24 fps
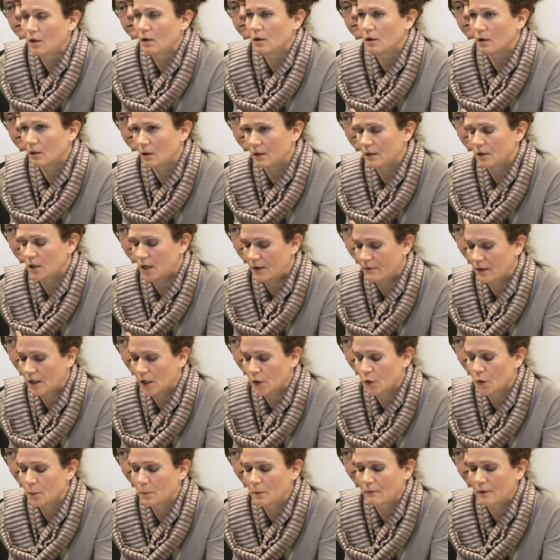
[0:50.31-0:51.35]
and having a
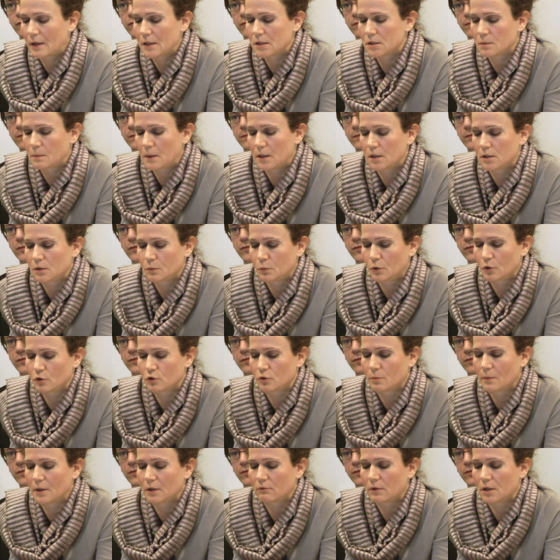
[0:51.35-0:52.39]
human rights-based approach
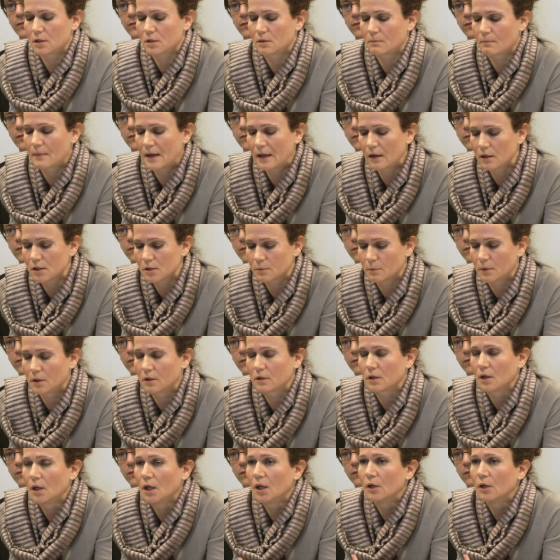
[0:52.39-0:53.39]
to migration management